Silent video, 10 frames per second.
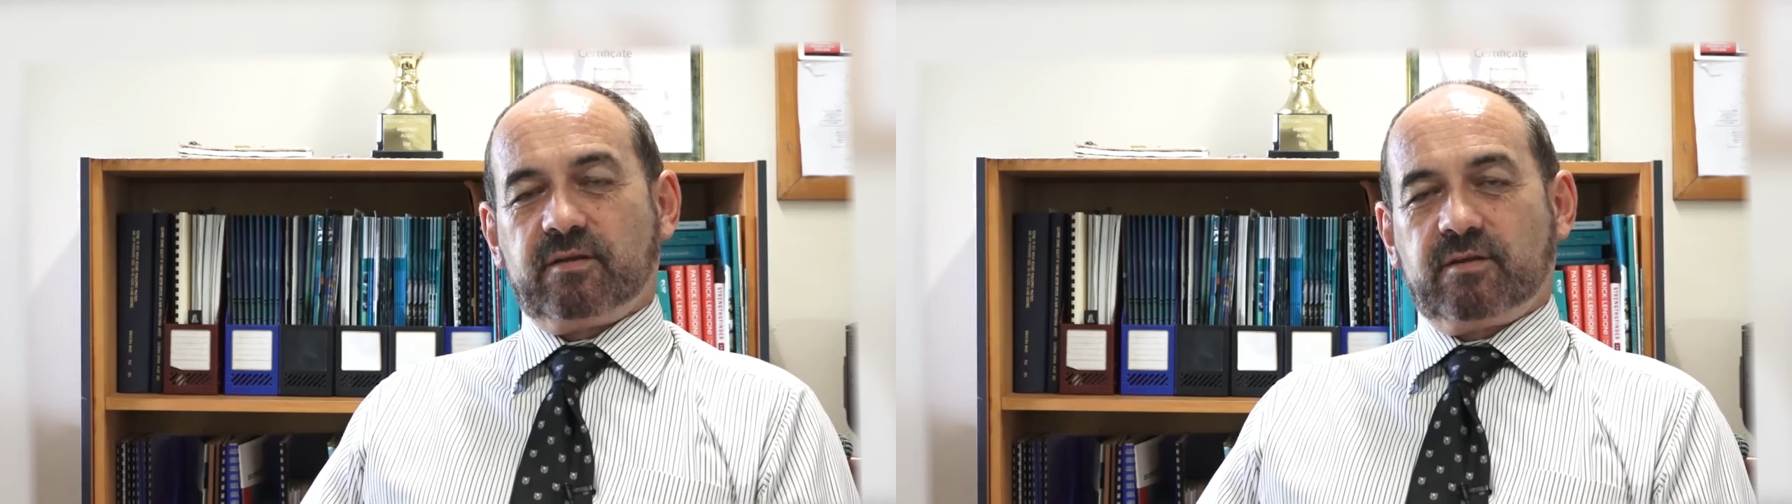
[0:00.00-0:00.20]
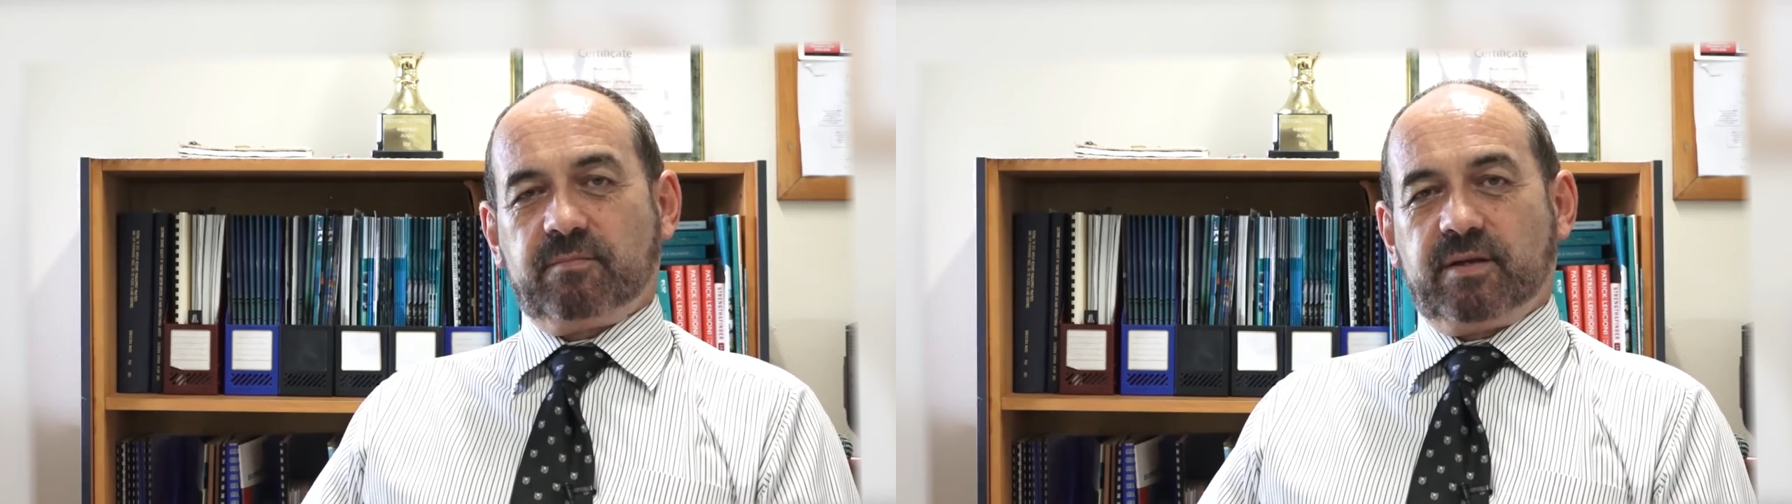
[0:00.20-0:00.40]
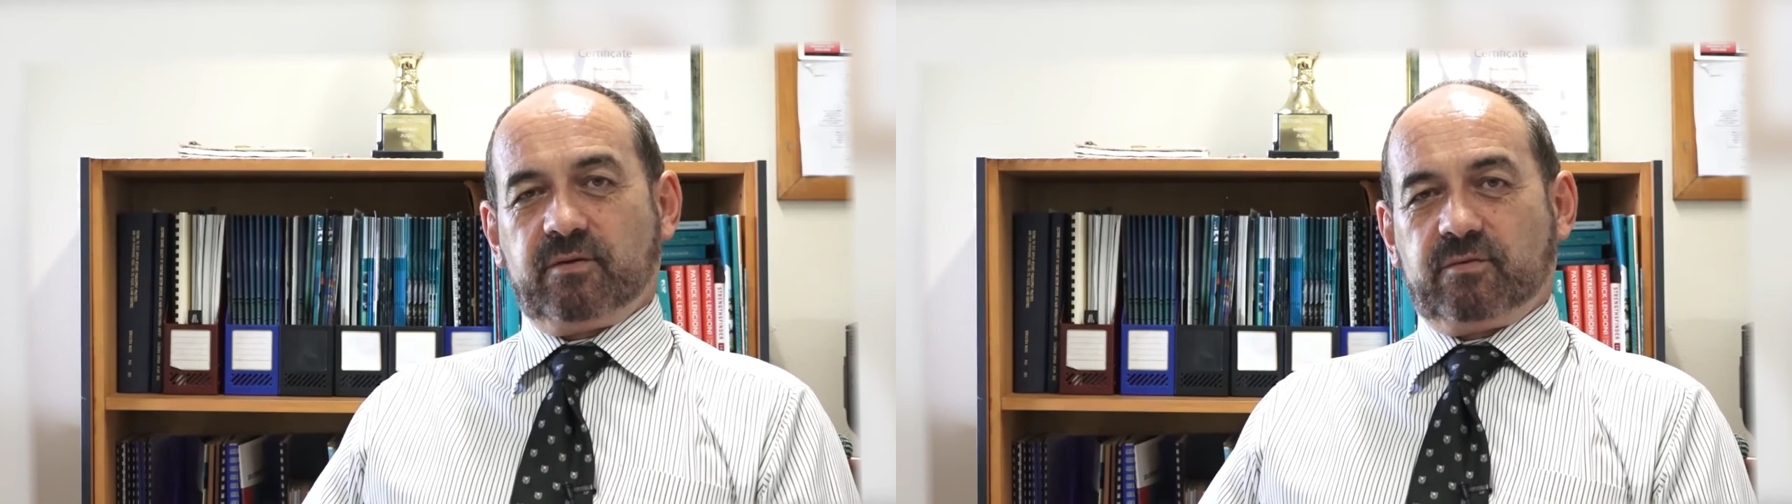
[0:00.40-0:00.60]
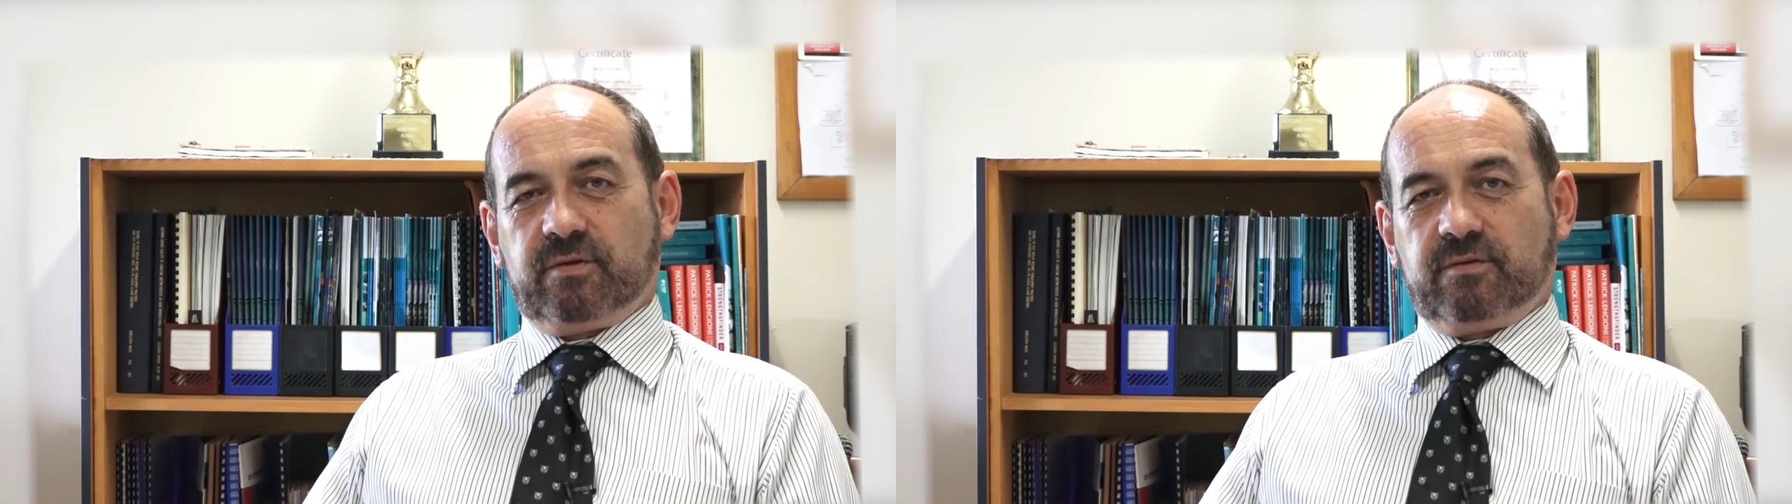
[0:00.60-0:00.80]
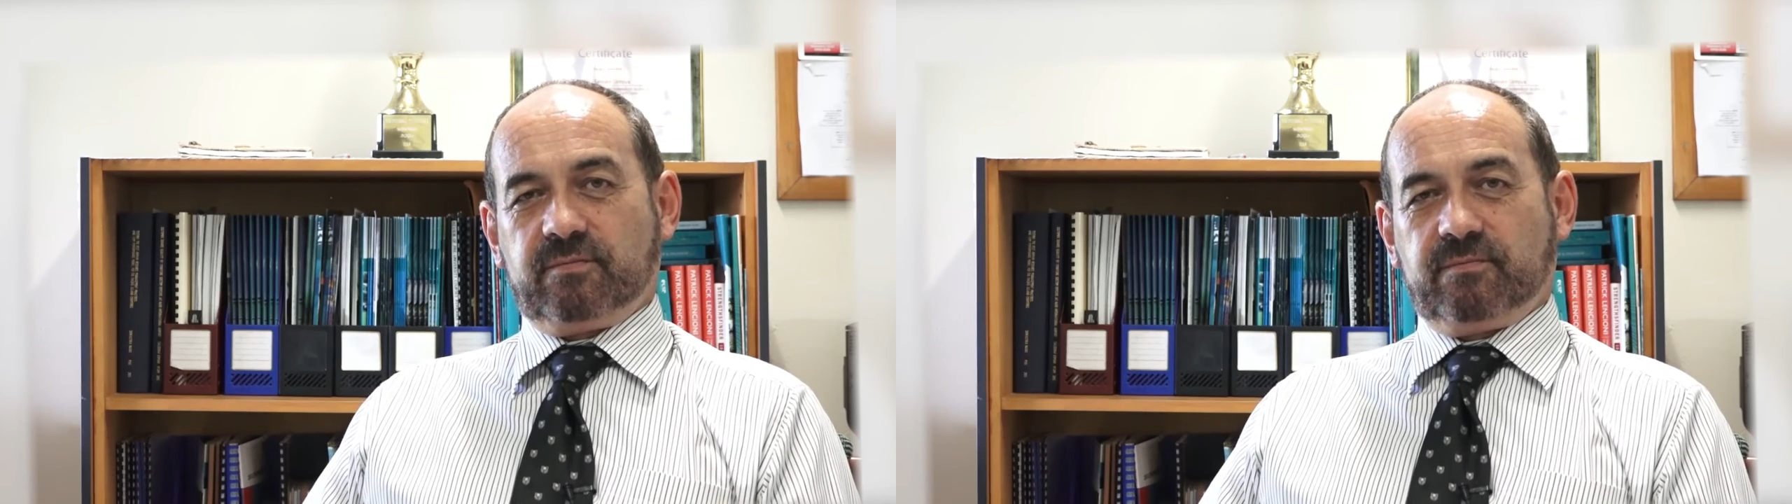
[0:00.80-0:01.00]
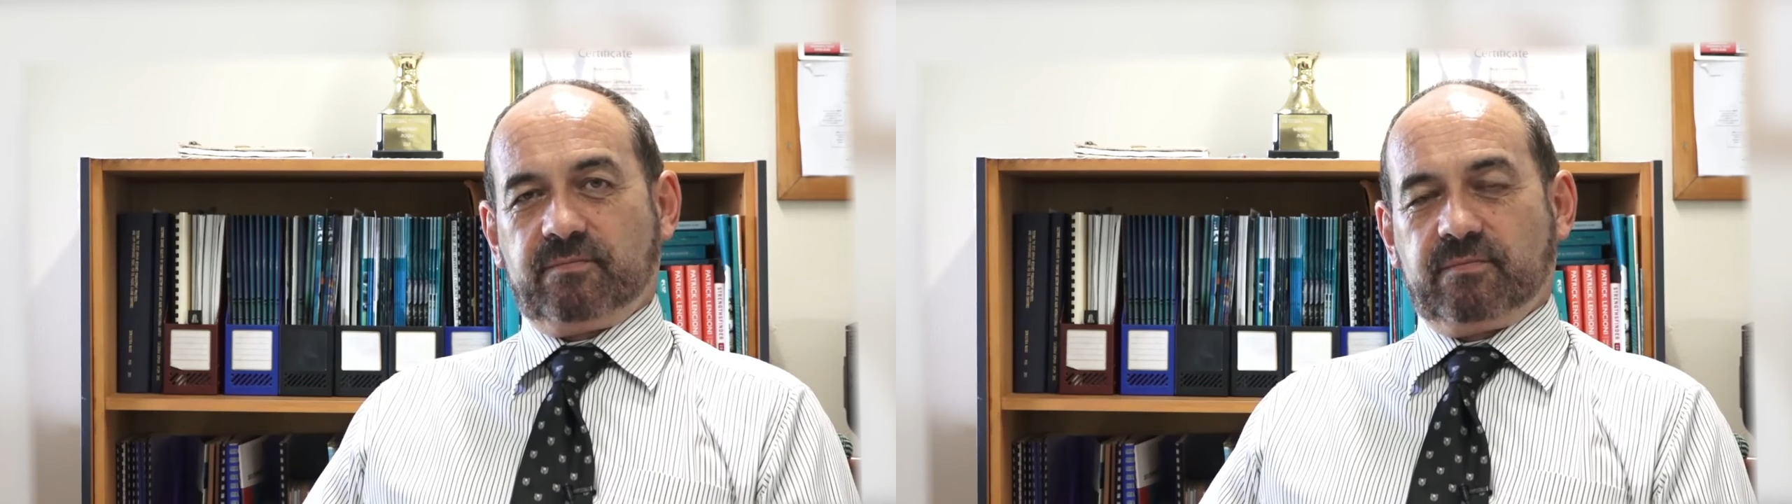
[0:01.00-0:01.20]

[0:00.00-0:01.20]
the penalties